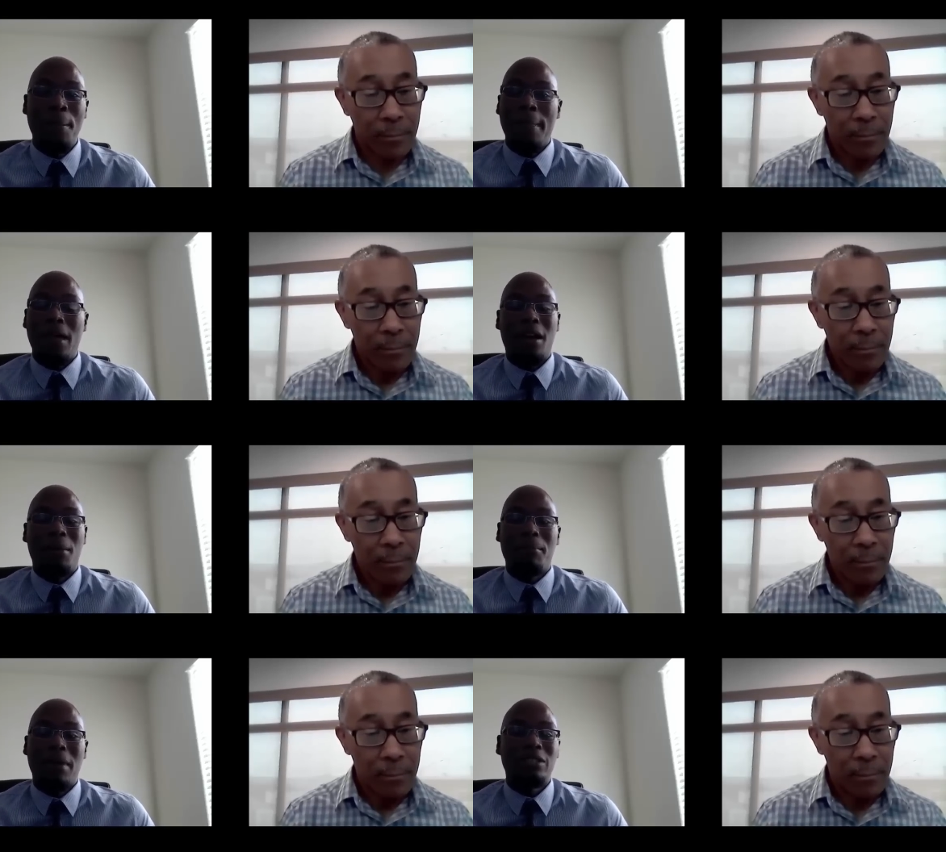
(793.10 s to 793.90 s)
Speaker 1: Um, I
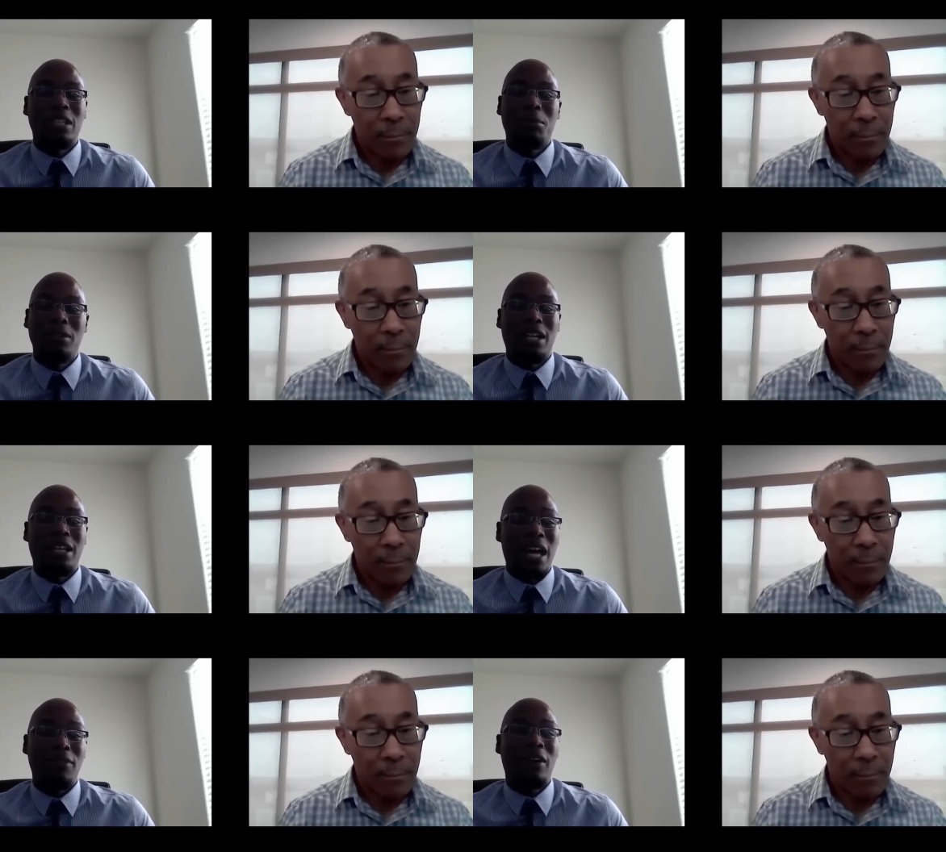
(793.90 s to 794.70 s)
was able to get a lot of
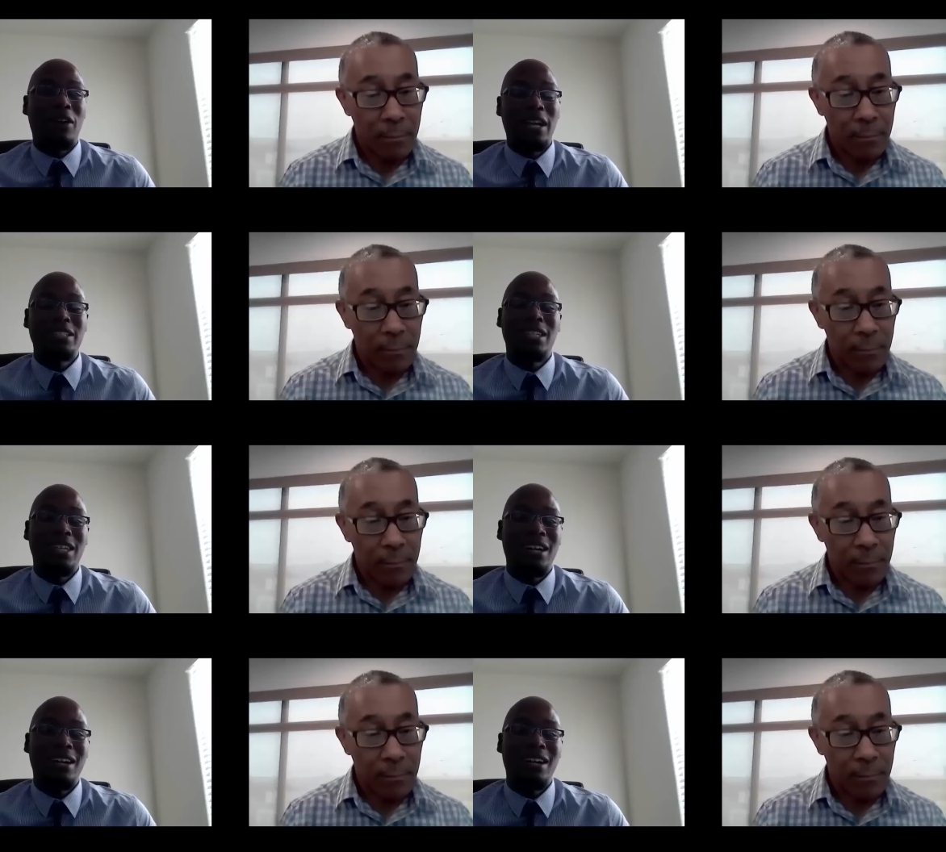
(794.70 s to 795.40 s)
foundation there.